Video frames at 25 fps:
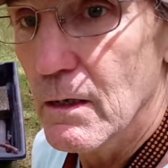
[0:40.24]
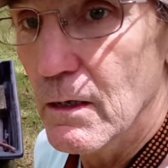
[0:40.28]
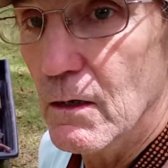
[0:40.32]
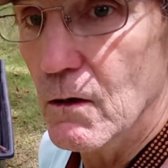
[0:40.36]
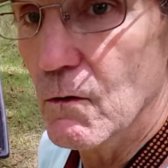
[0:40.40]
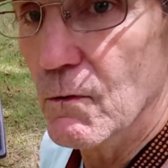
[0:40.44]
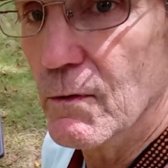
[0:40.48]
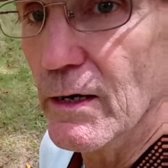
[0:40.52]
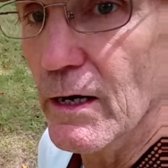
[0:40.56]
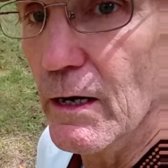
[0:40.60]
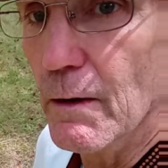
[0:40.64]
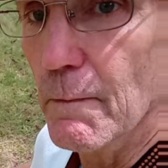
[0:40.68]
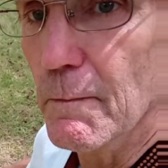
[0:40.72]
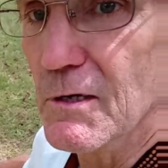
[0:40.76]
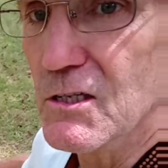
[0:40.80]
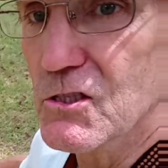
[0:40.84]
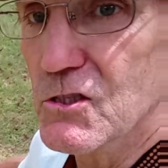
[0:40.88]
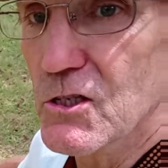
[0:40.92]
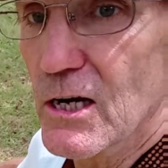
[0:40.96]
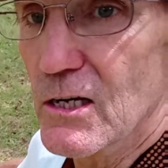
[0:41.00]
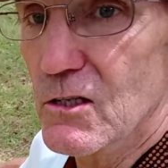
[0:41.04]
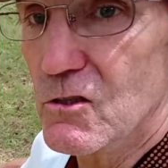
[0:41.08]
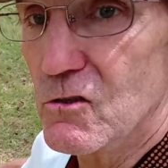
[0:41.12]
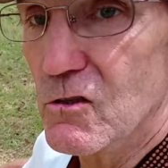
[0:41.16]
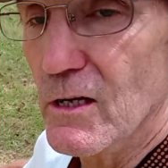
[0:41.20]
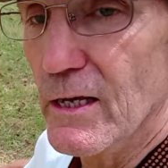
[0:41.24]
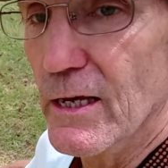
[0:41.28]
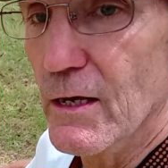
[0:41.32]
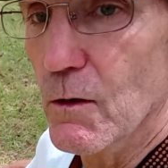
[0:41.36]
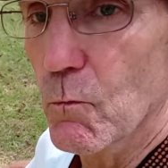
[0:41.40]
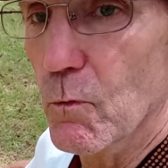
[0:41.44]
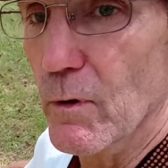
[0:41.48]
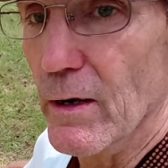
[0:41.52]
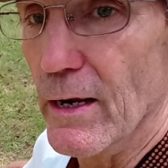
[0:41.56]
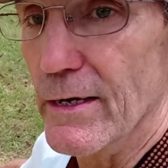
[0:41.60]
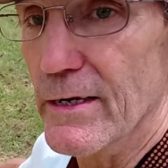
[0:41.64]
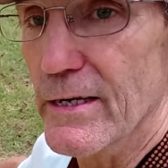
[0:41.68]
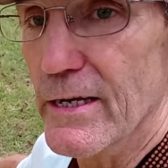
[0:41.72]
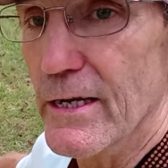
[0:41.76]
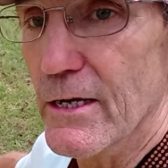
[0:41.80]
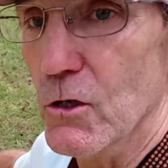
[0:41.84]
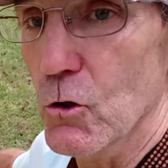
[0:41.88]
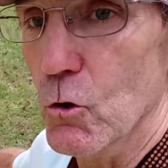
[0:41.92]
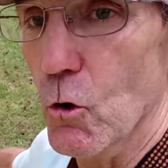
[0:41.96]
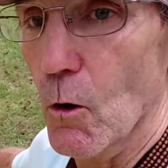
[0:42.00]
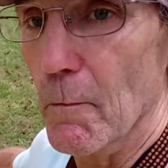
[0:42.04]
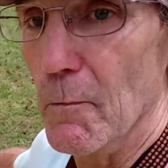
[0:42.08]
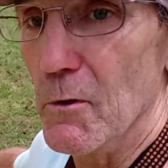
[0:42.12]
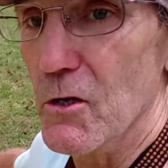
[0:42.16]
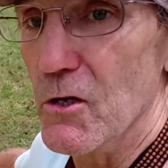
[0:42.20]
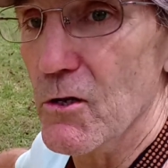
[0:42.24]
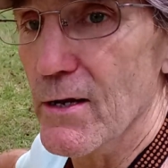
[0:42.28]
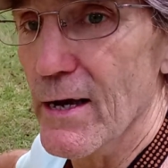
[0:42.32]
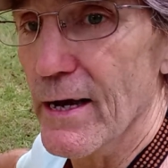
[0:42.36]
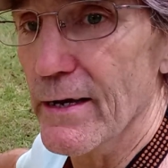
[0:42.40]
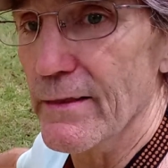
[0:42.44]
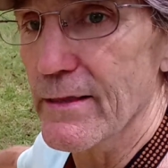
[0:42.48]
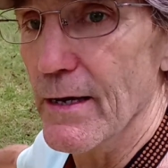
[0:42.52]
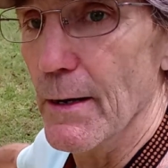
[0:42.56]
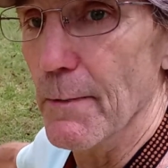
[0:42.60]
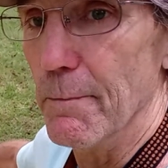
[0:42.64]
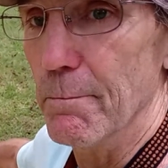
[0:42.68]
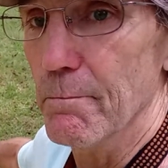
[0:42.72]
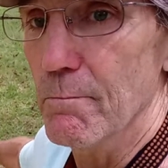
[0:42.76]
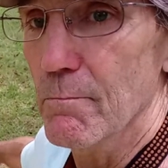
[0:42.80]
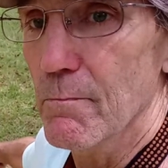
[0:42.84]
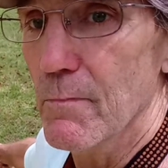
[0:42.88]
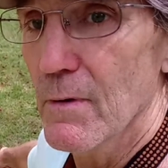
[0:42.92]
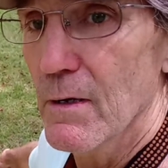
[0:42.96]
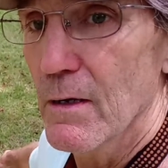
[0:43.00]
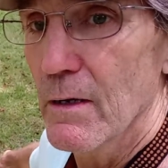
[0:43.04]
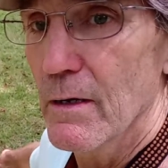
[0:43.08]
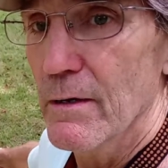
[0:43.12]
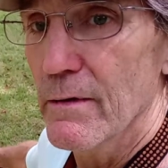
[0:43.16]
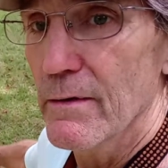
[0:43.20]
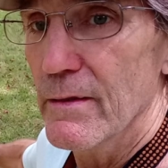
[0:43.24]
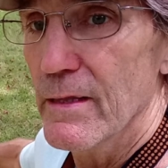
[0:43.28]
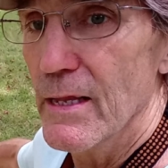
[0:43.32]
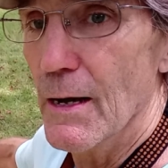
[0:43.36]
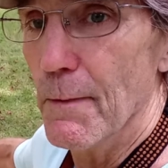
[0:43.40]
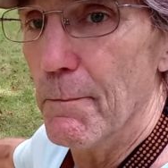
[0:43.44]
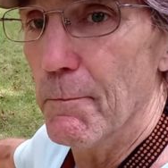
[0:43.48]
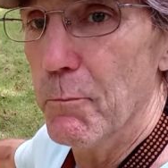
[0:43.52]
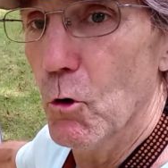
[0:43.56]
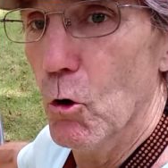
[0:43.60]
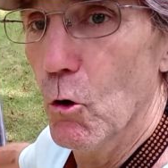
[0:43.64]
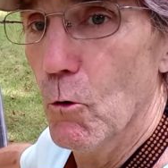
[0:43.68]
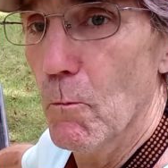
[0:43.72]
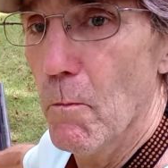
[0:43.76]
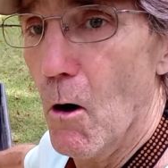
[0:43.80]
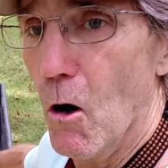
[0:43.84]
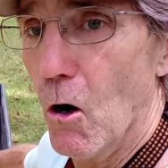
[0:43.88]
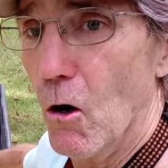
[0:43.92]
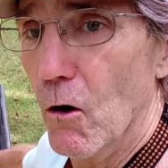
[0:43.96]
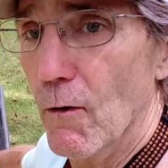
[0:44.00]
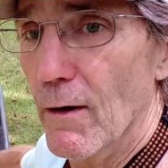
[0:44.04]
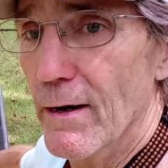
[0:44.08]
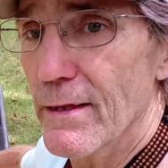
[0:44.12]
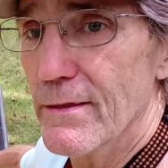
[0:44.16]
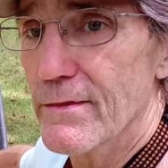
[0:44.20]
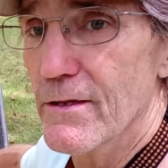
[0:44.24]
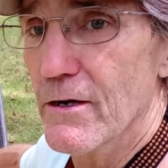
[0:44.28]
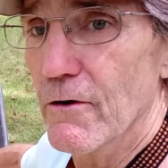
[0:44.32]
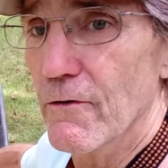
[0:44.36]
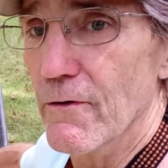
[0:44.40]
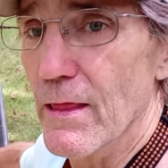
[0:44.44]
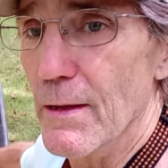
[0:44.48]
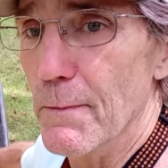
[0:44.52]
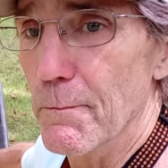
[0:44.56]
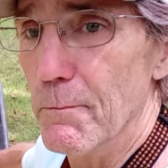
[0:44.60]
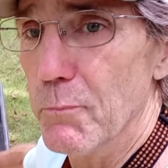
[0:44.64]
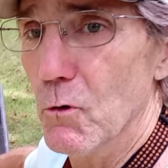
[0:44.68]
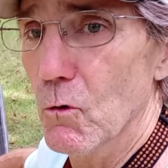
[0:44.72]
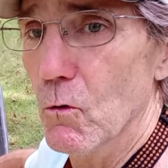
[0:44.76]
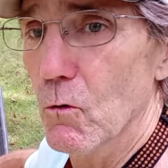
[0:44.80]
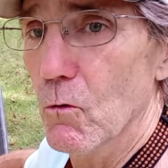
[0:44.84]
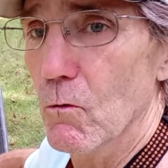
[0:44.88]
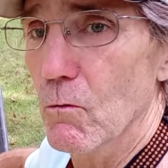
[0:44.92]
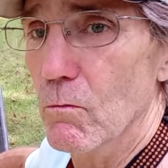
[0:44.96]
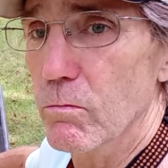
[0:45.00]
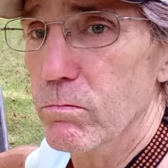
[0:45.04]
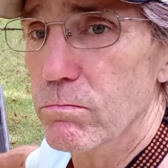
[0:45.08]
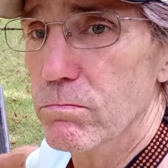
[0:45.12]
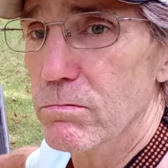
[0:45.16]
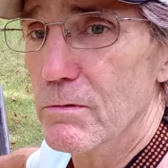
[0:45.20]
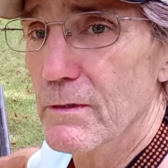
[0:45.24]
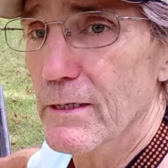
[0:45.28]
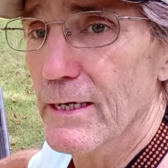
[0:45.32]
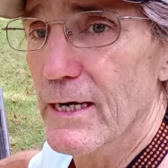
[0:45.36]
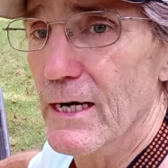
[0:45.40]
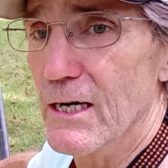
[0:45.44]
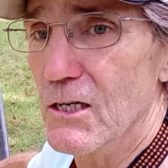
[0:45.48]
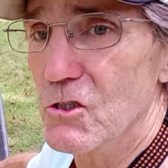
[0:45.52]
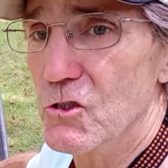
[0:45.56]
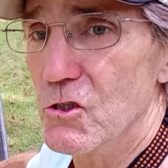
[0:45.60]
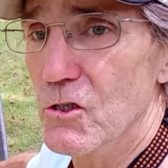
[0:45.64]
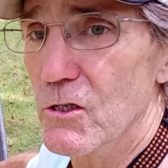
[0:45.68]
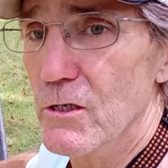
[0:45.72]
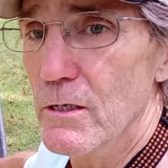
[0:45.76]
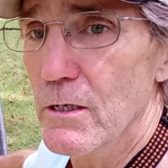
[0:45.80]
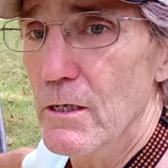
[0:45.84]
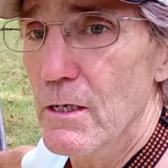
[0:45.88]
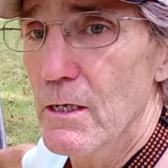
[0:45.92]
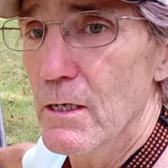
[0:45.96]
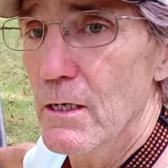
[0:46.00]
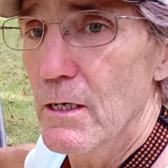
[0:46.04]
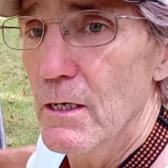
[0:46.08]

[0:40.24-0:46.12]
Okay, on my Just Sled, what I did, normally you got that, that pull bar right there, that pull connection.